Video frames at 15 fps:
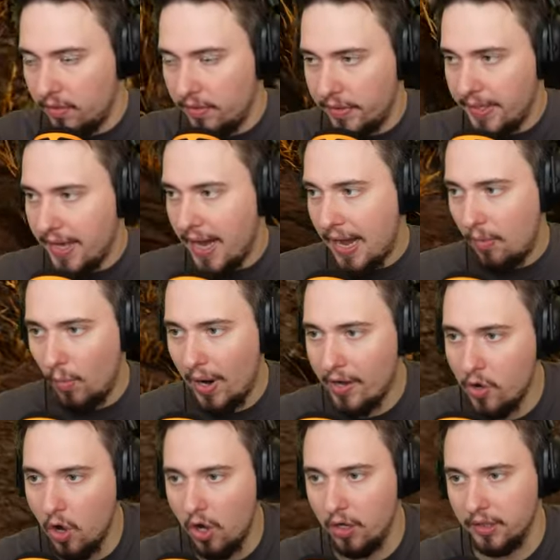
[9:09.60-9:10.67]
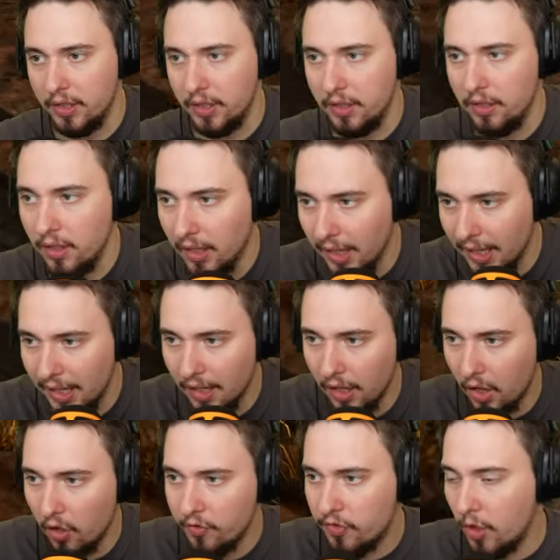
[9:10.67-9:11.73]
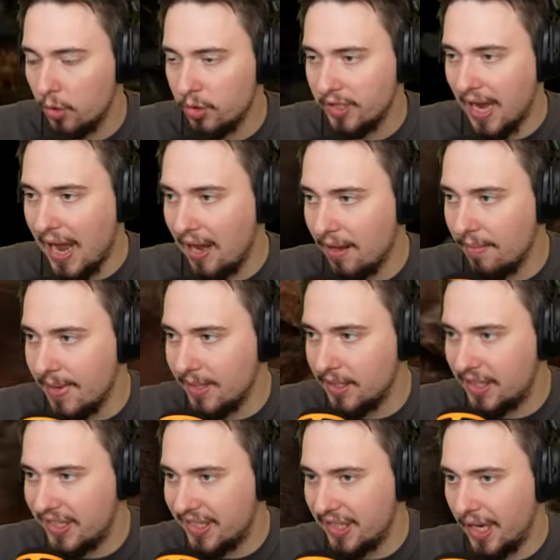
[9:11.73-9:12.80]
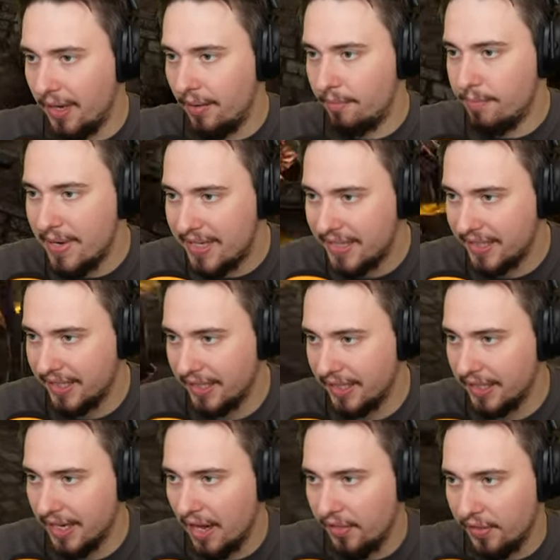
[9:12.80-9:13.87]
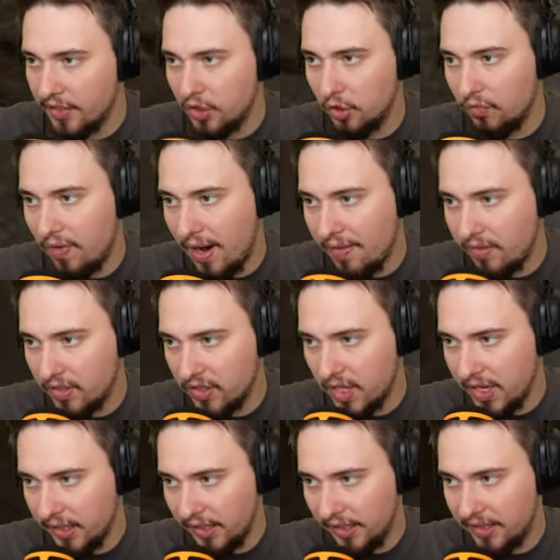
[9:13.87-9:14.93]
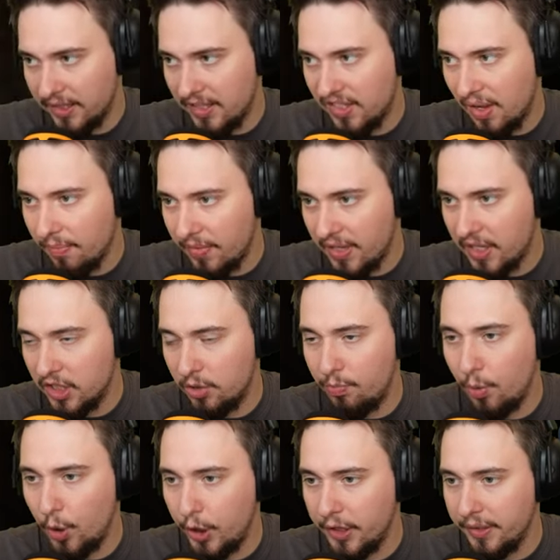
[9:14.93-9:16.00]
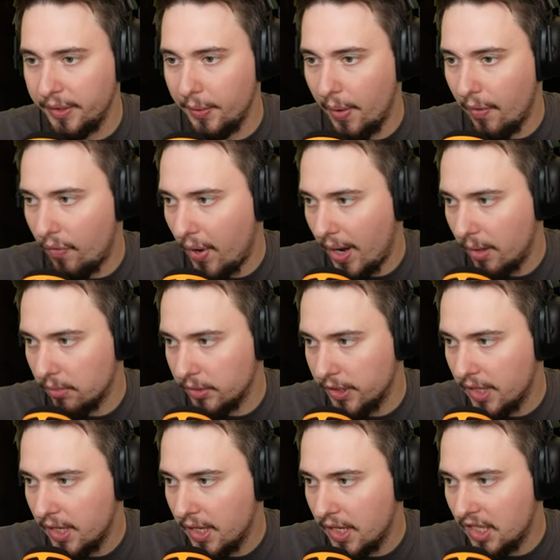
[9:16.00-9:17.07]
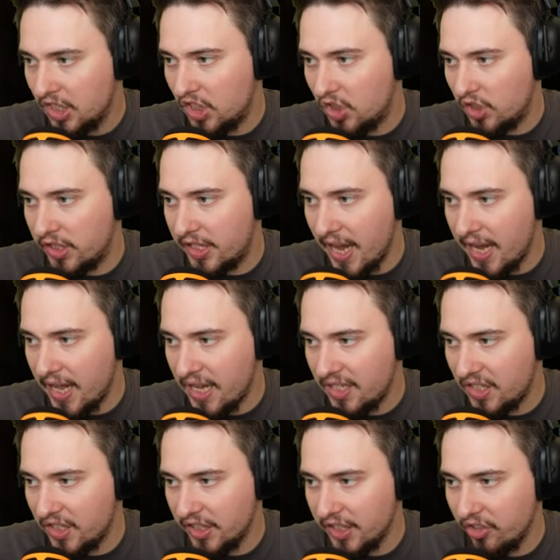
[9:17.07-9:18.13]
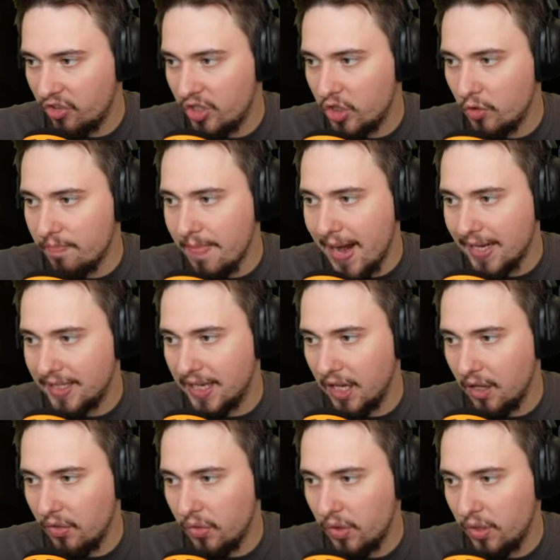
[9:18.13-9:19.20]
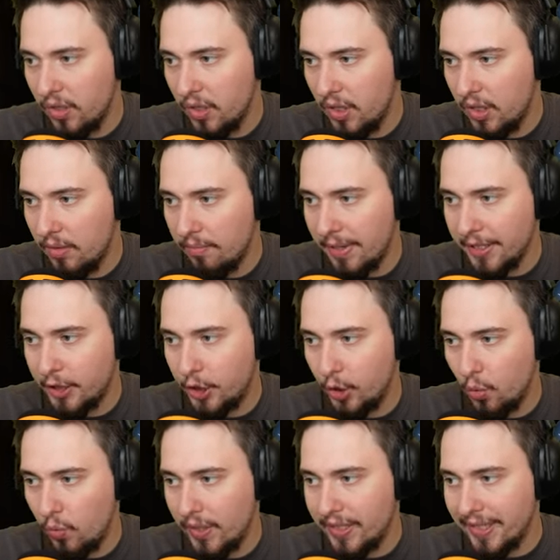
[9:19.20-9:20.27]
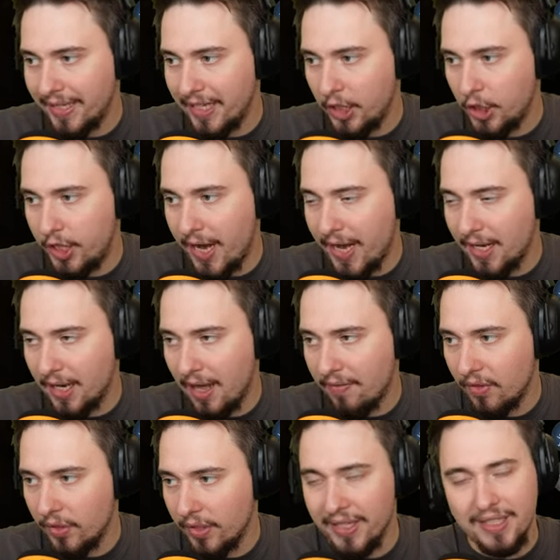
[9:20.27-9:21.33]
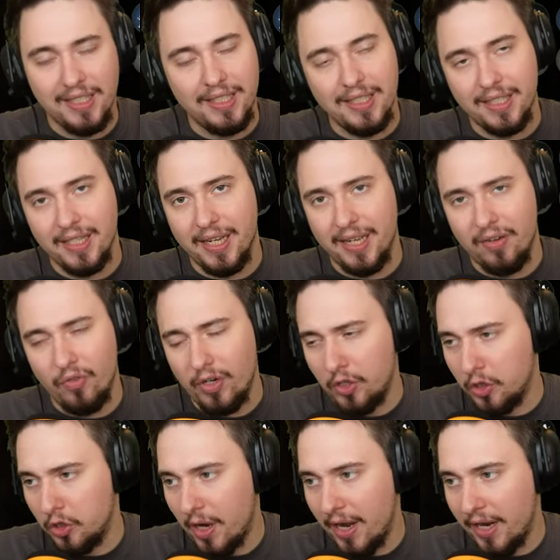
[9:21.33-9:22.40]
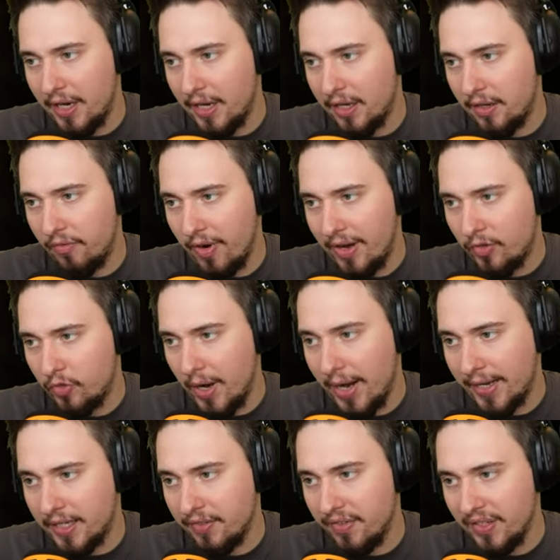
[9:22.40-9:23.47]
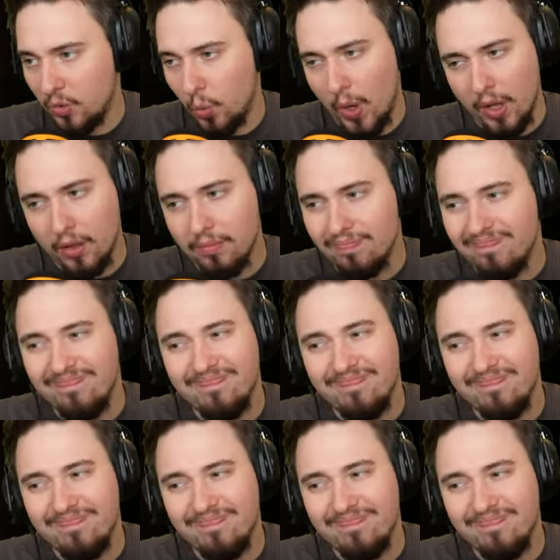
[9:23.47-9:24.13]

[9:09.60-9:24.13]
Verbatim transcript: Yeah, why not? Little of those elements are missing in other survivors like that. Something is pushing you around. Tenacity. Increase your max health by 2 with each gained level. Is it retro uh, uh retroactive as well?